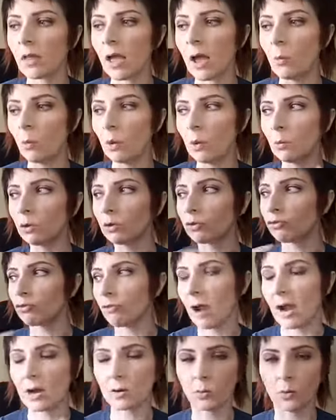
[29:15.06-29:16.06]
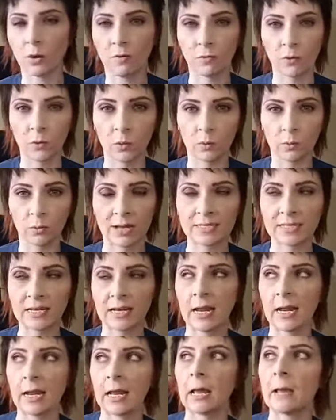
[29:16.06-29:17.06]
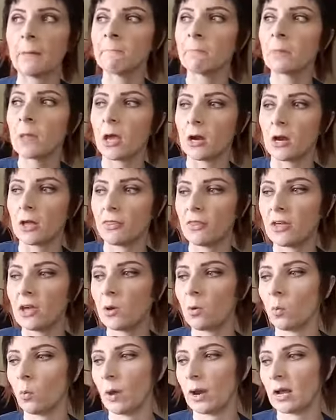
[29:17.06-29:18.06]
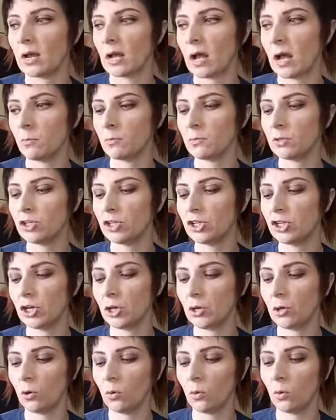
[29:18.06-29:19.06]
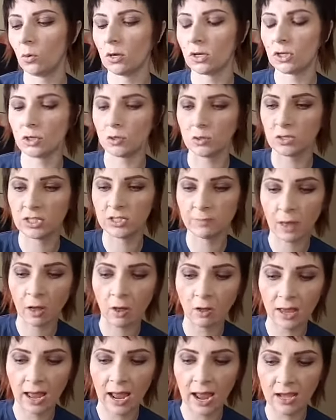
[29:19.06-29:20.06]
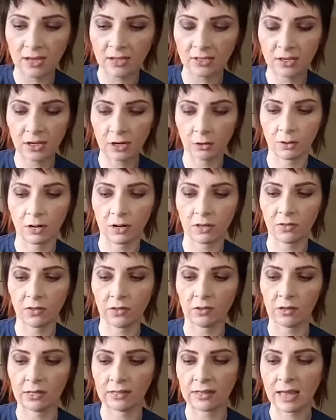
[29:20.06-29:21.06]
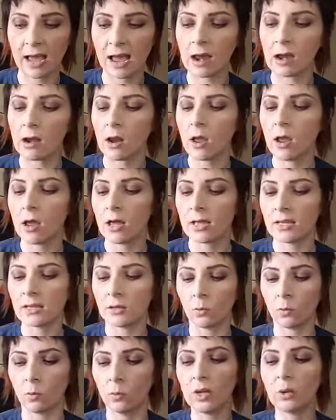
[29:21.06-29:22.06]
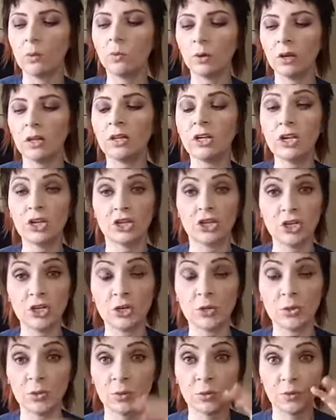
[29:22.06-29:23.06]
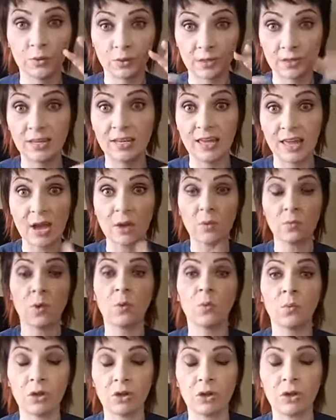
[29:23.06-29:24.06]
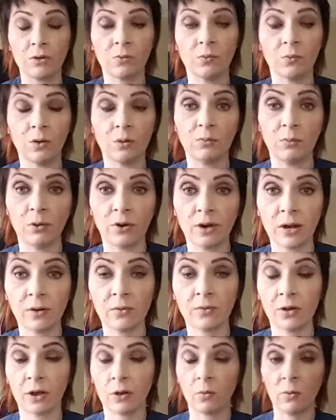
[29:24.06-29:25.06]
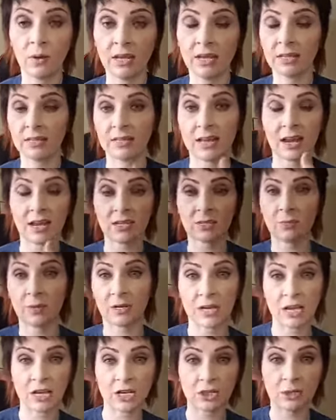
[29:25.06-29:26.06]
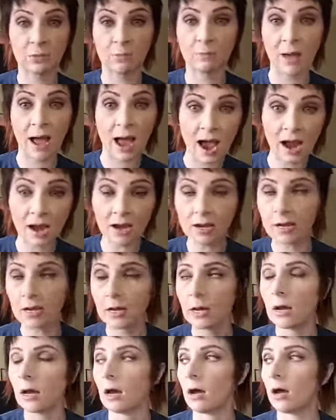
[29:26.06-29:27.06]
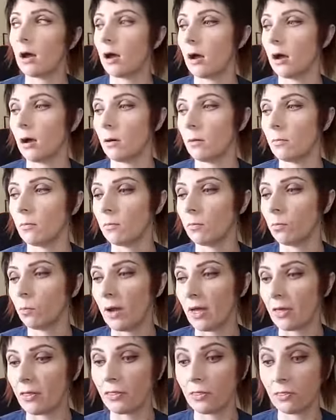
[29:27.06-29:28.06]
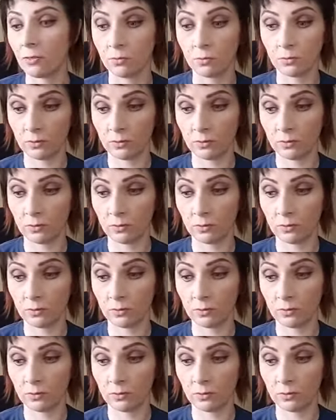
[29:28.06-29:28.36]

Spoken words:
and we will attract wherever we're resonating. And I think when it comes to spell casting or anything like that, we really do get what we put out there, and we get that expectation back with